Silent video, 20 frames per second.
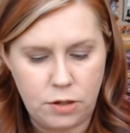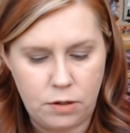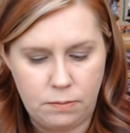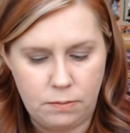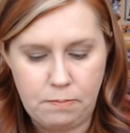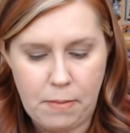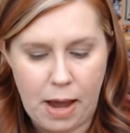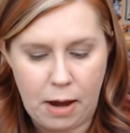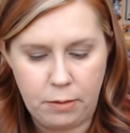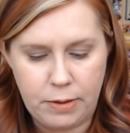
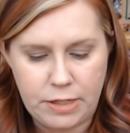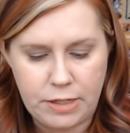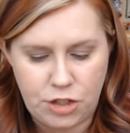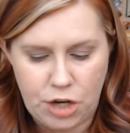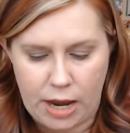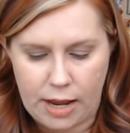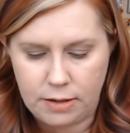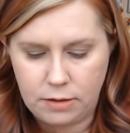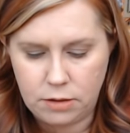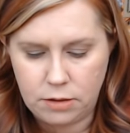Maui
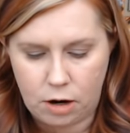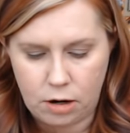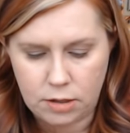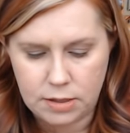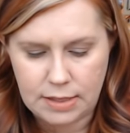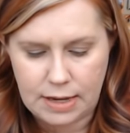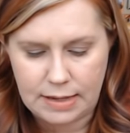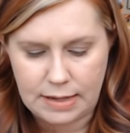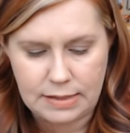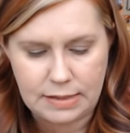Jen, Dark
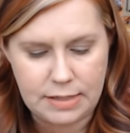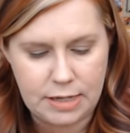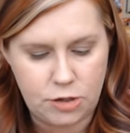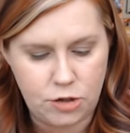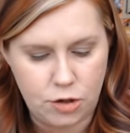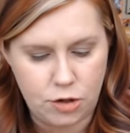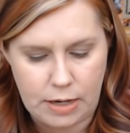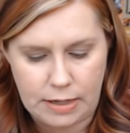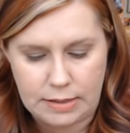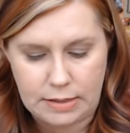Side
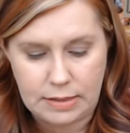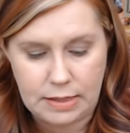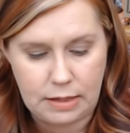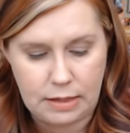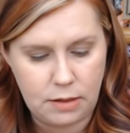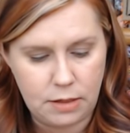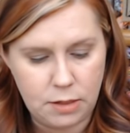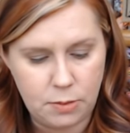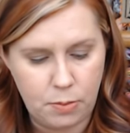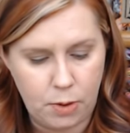Stitcher, has seen
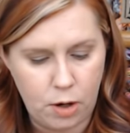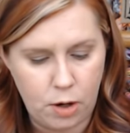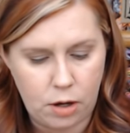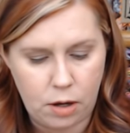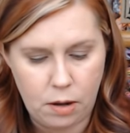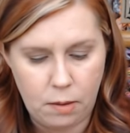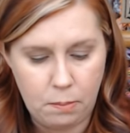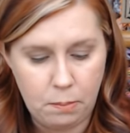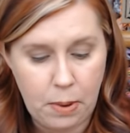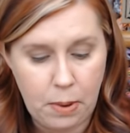this book,
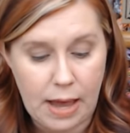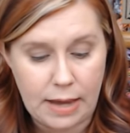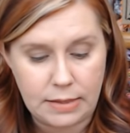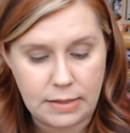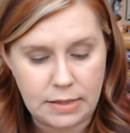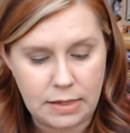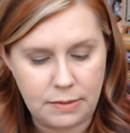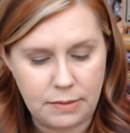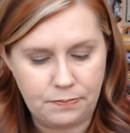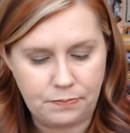
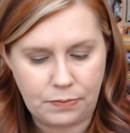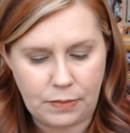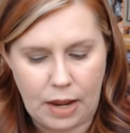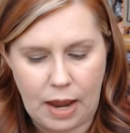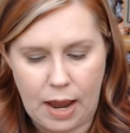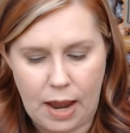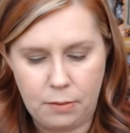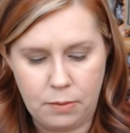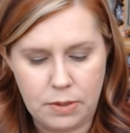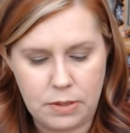but
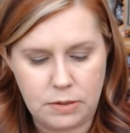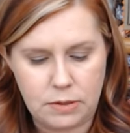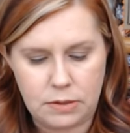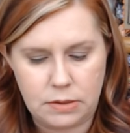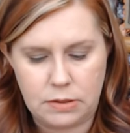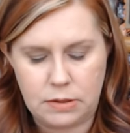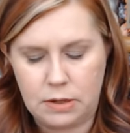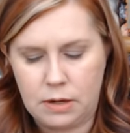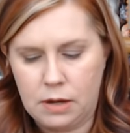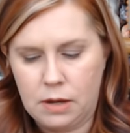I
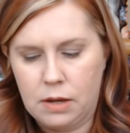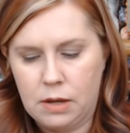was...